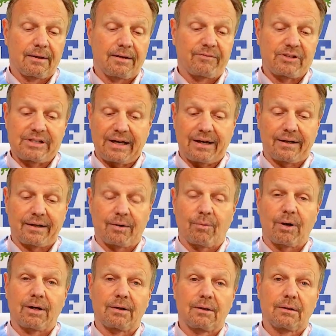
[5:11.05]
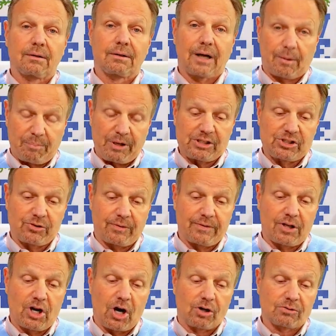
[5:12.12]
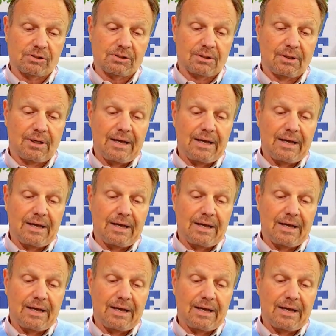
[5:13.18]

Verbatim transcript: If you tell anyone, I'll punch you in the nose.